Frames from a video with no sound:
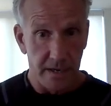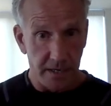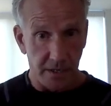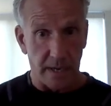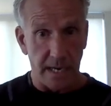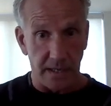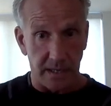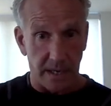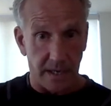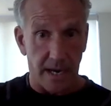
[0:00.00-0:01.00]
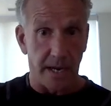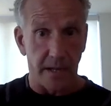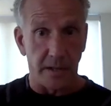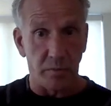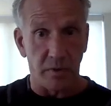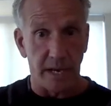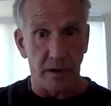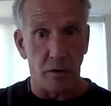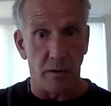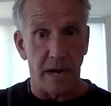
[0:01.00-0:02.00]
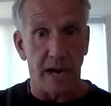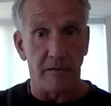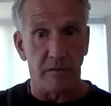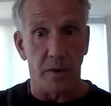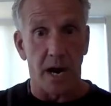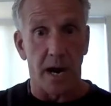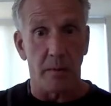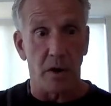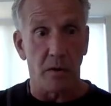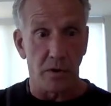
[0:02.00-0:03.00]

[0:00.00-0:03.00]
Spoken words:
So I got on the plane going back from Cabo,